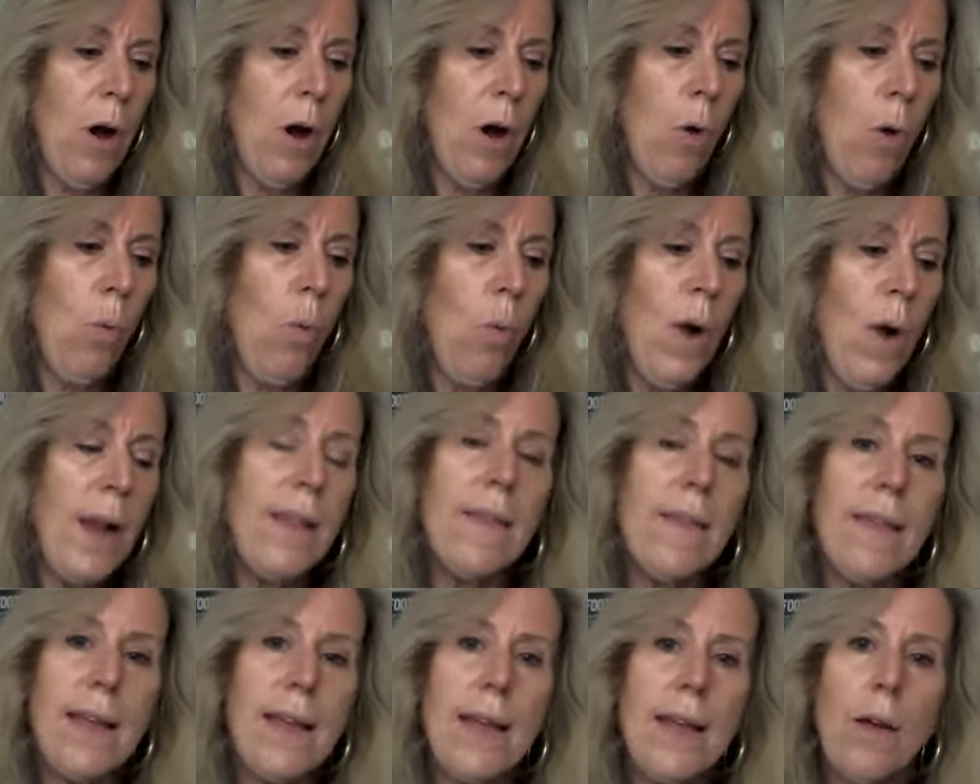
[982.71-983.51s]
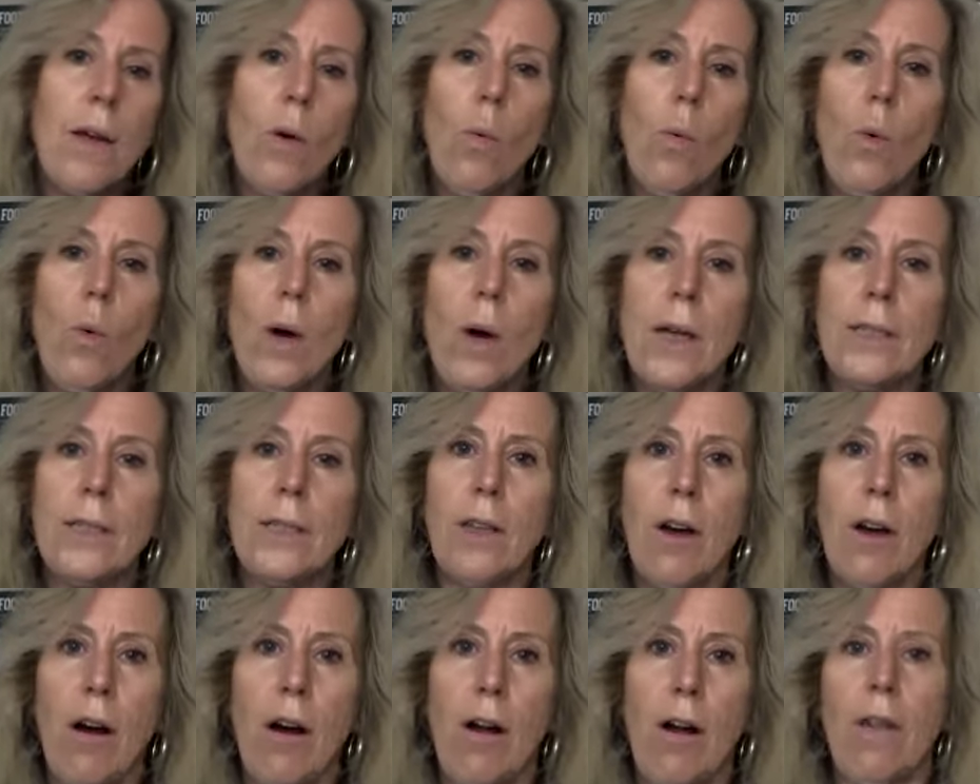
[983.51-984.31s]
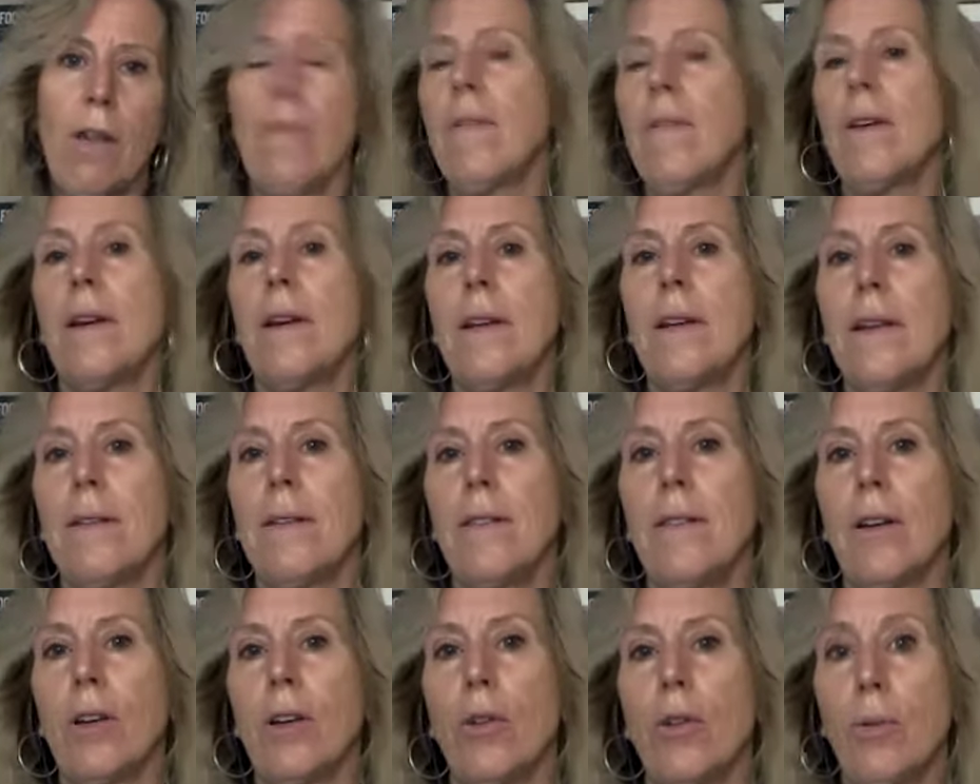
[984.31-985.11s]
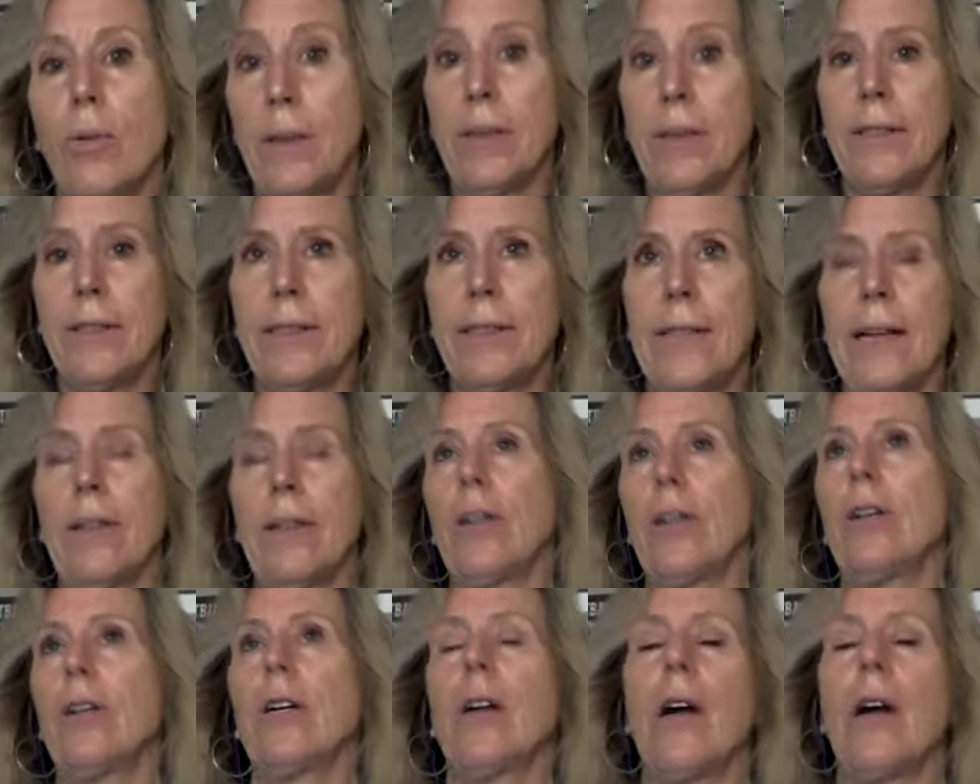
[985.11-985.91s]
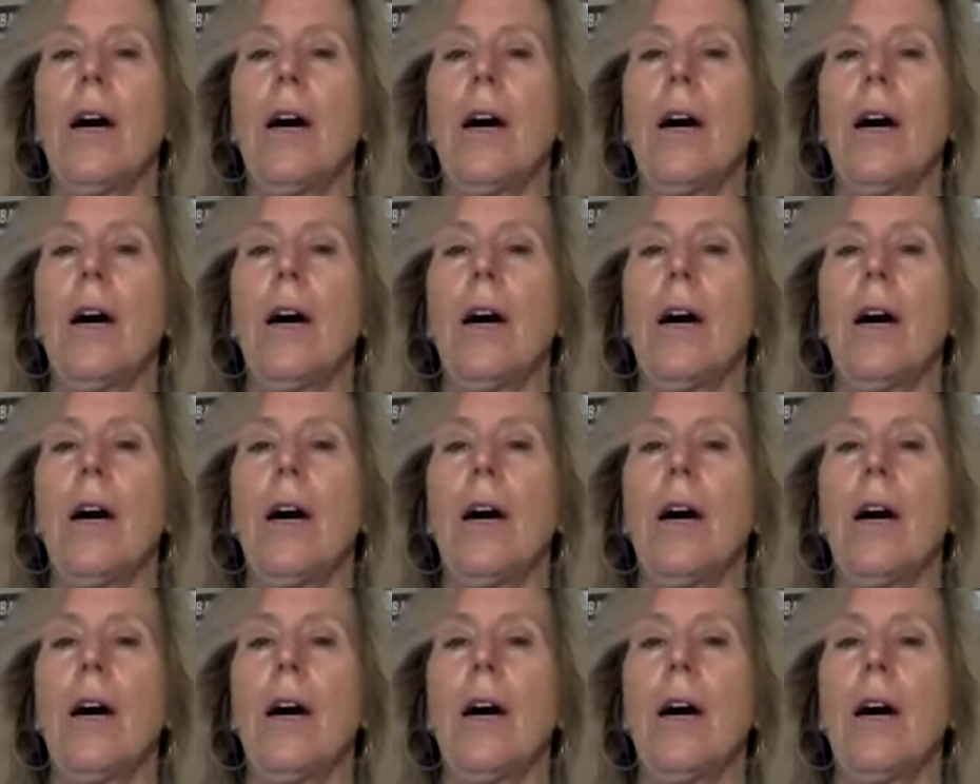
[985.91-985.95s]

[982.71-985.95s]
One thing was on the Career Center.